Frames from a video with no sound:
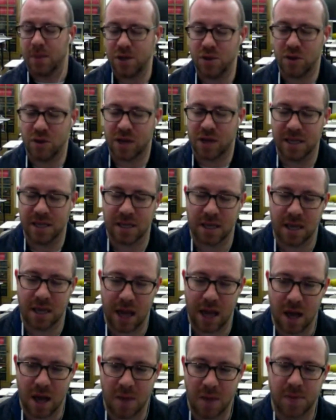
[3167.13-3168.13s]
can
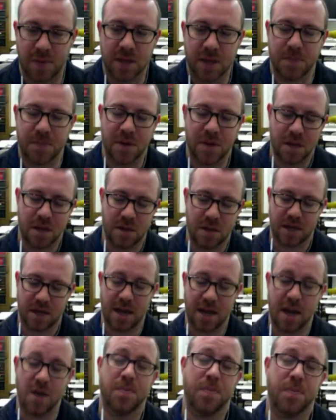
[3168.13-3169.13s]
help eliminate. You can
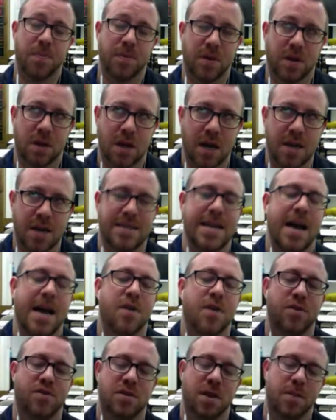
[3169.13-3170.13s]
help cut down
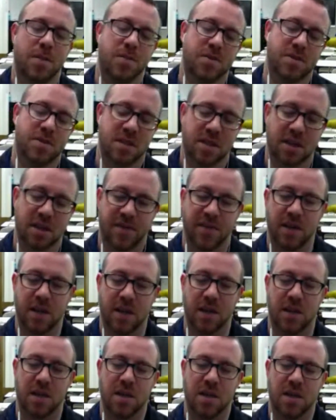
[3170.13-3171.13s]
those numbers
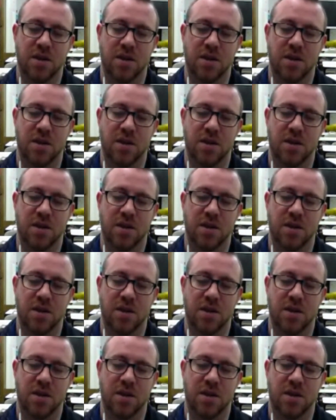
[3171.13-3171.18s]
significantly. Absolutely. You